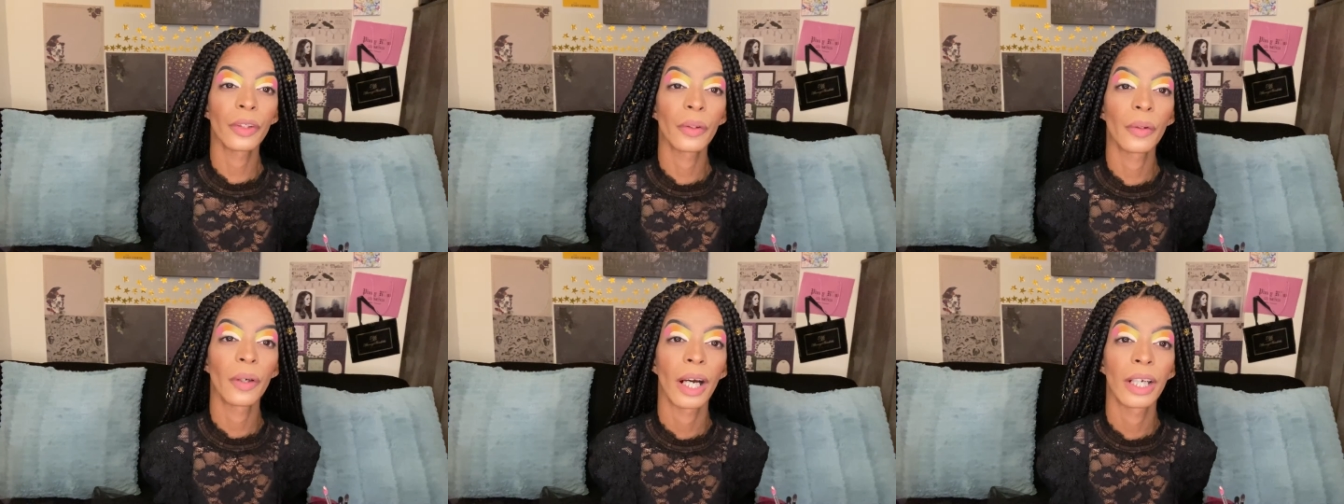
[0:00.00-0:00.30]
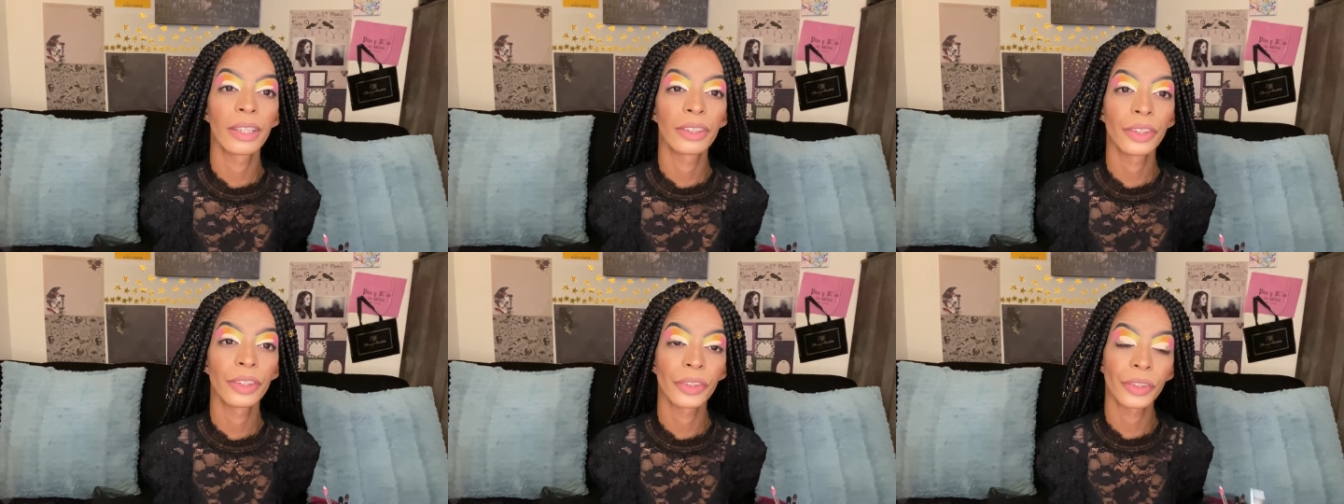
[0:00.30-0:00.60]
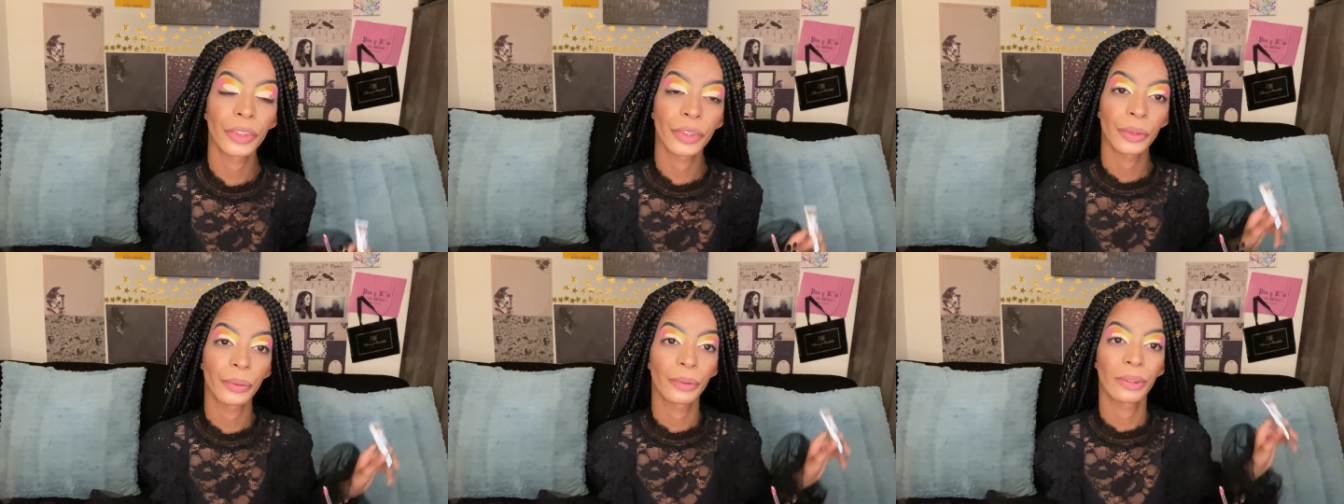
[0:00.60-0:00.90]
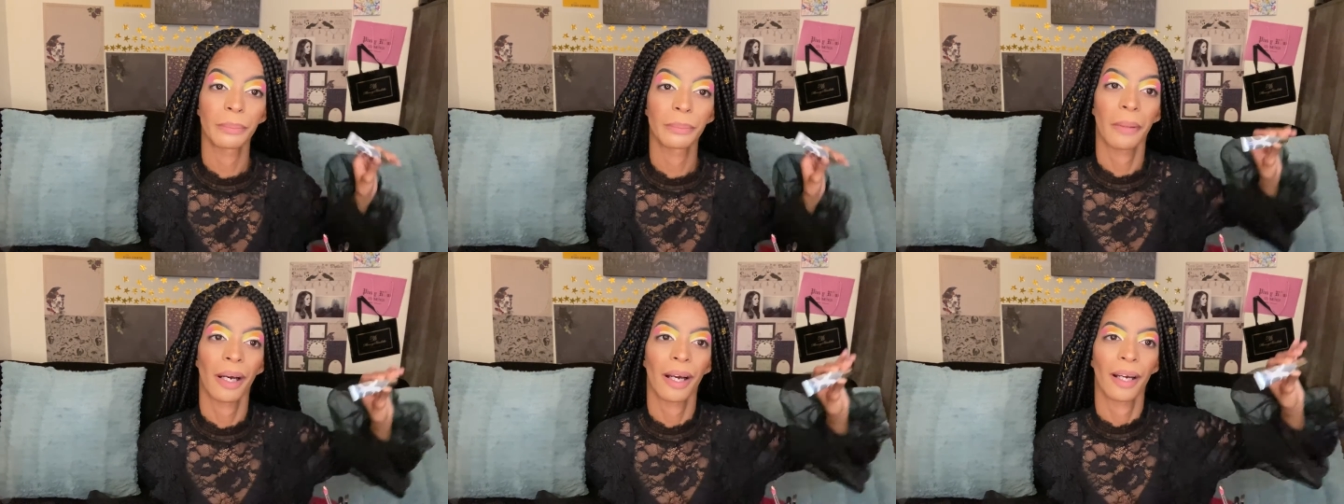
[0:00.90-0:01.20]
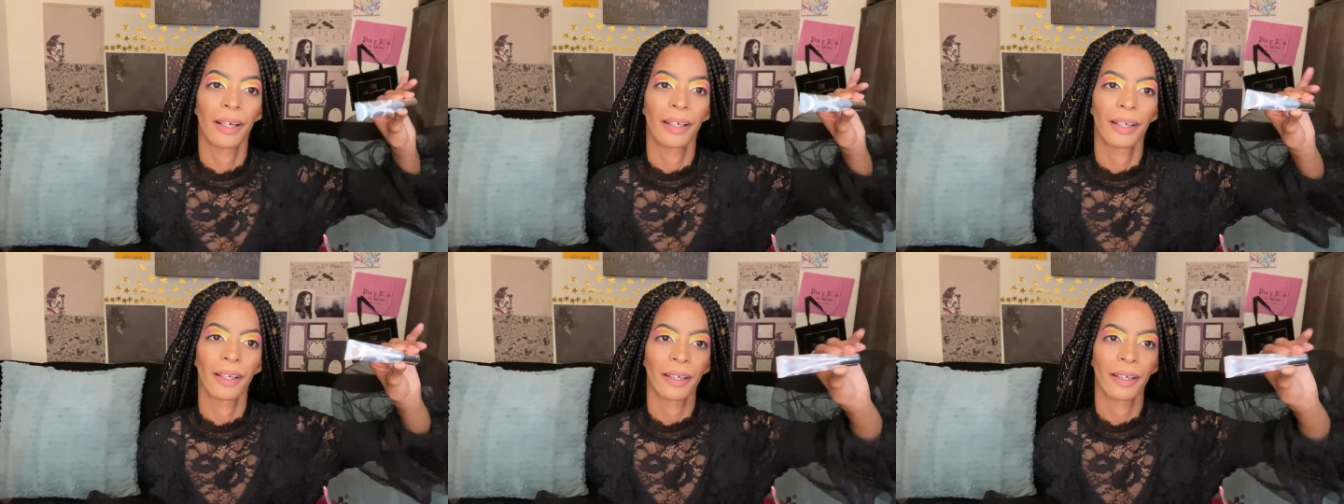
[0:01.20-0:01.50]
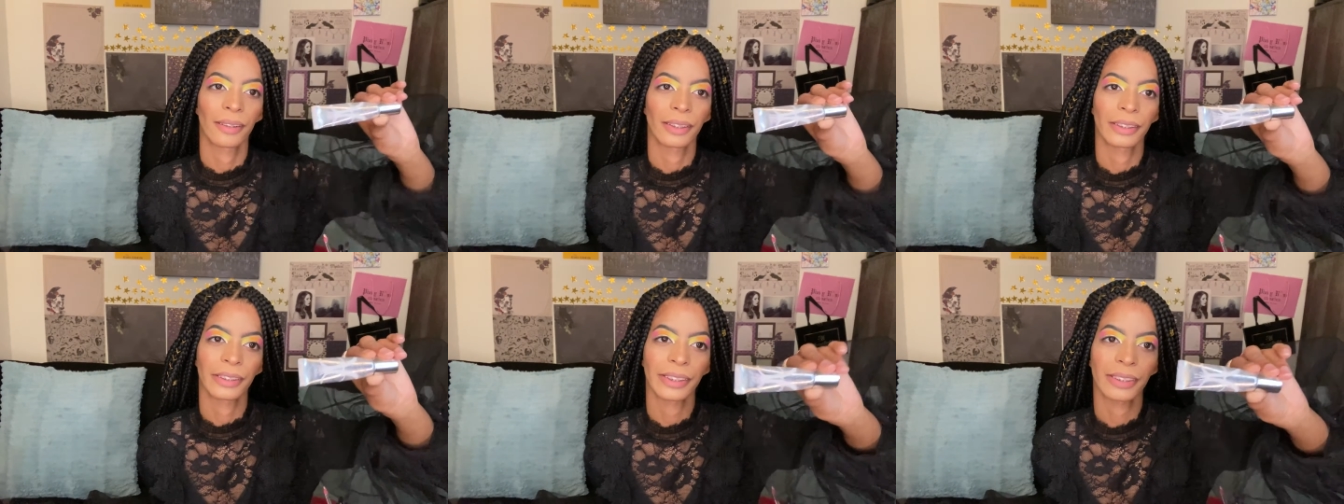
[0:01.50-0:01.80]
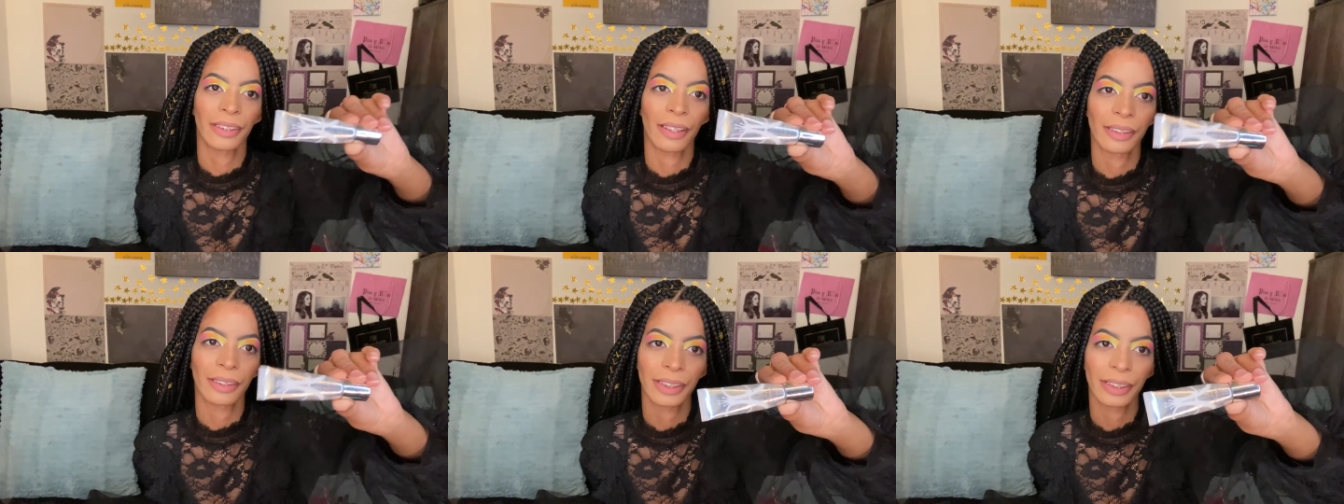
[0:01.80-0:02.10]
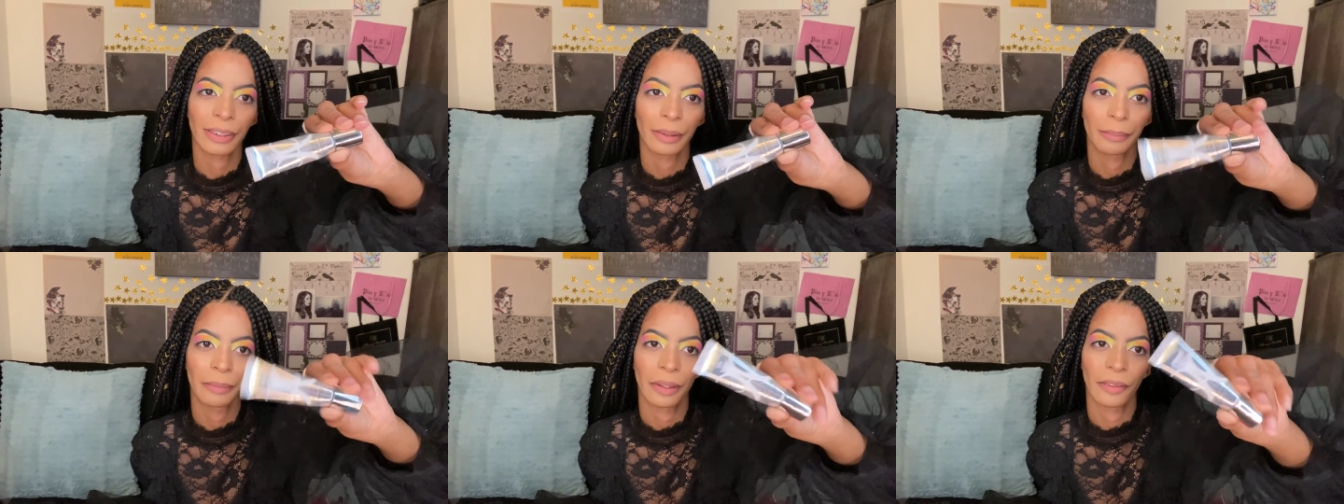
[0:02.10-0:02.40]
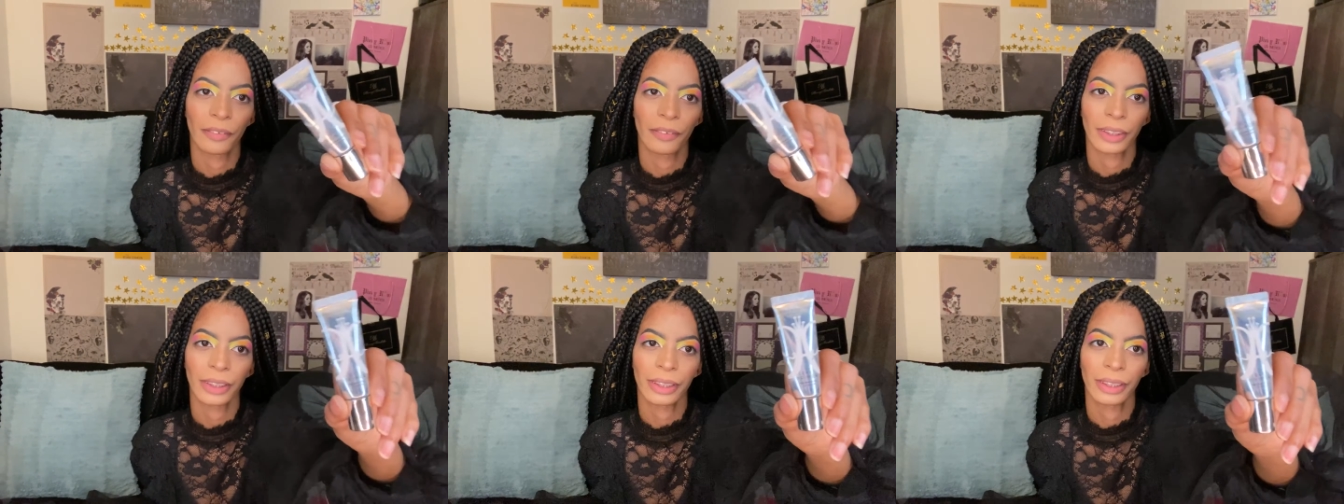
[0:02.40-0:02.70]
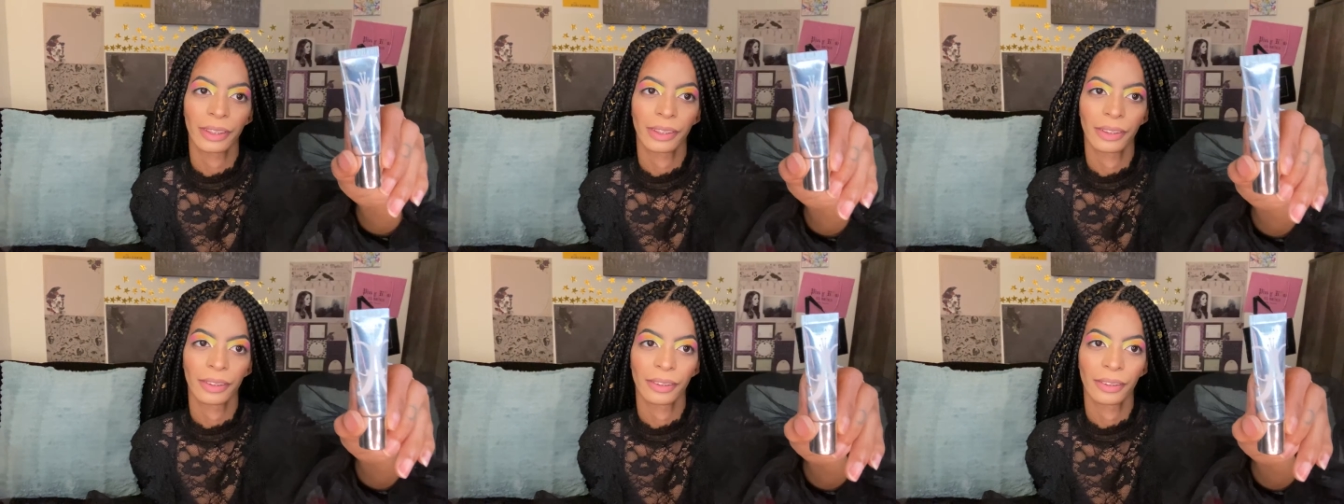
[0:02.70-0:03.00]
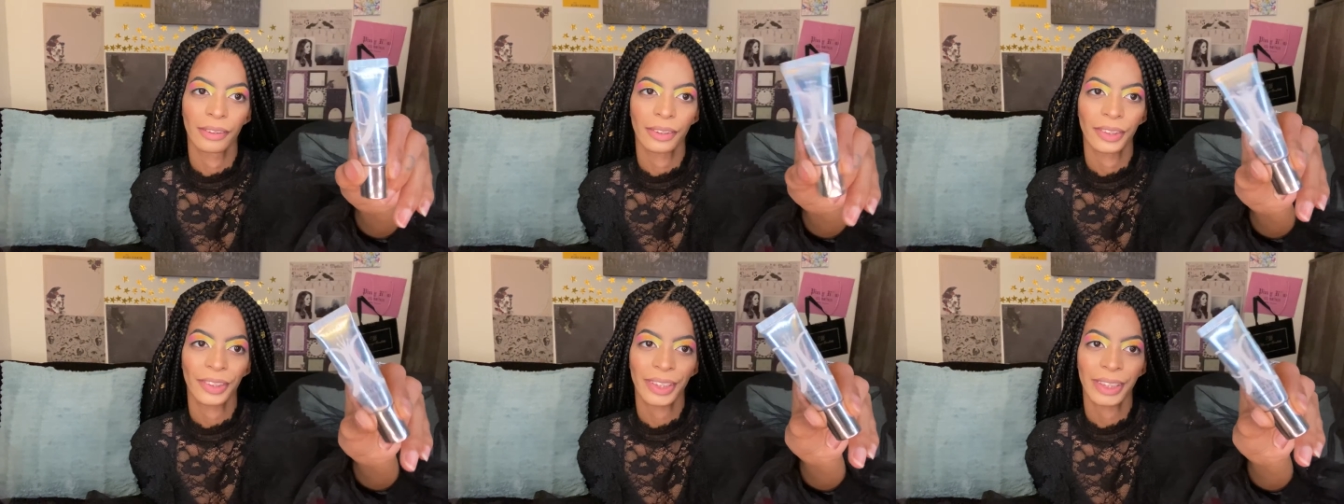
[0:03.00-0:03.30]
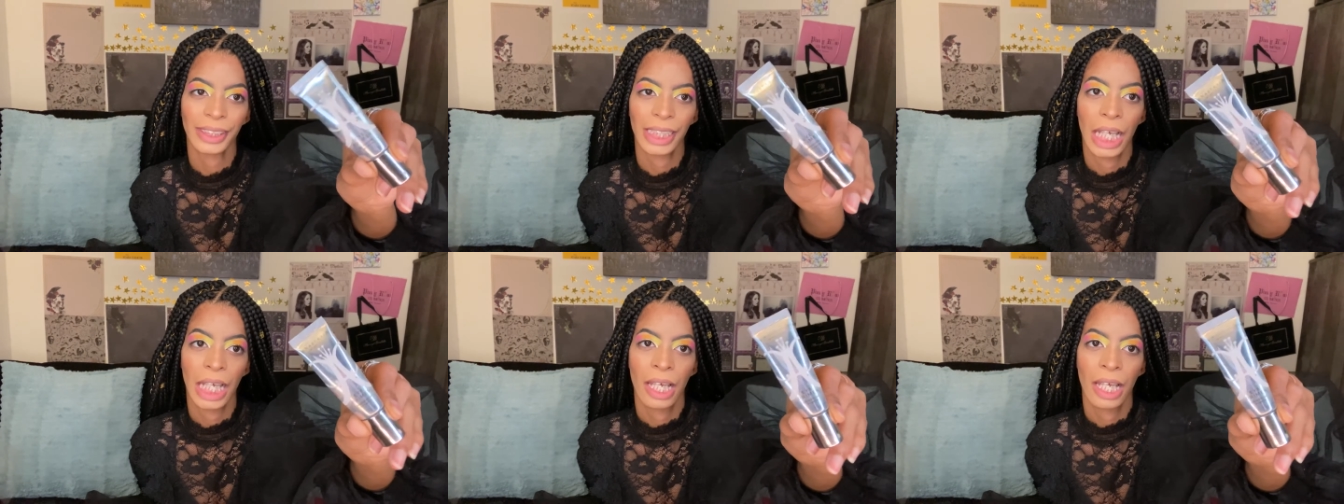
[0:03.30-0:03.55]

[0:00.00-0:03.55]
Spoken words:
I just used my Anastasia Beverly Hills